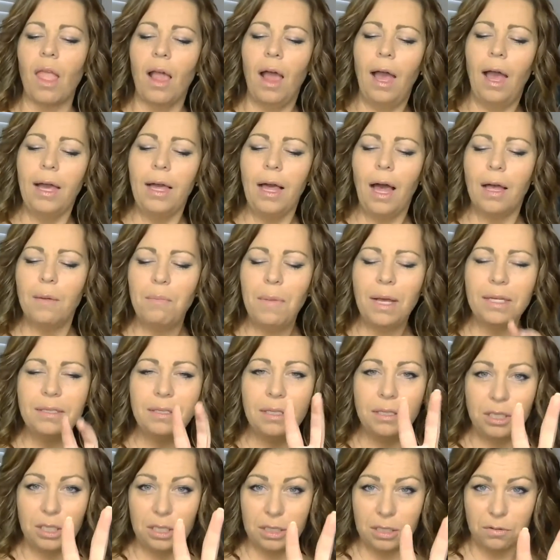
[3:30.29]
I got
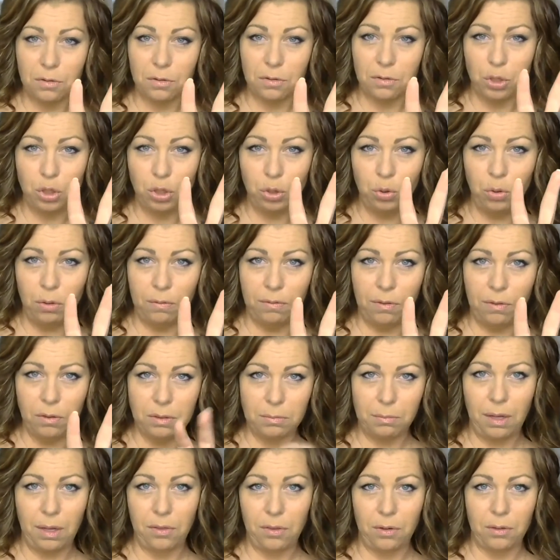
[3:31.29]
messages from 2 of
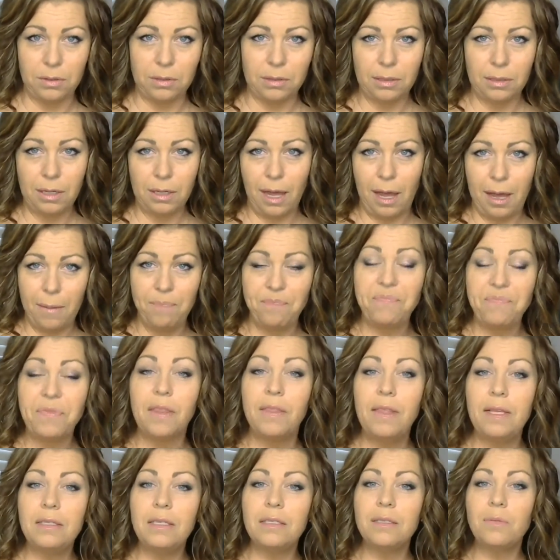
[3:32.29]
those mothers, okay?
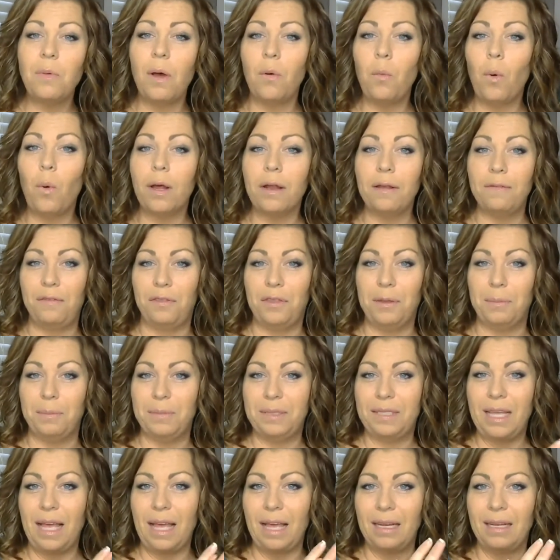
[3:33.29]
This is what one of them
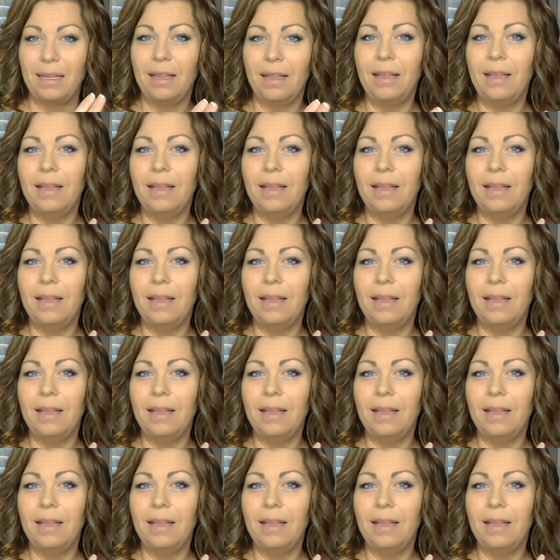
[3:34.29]
said.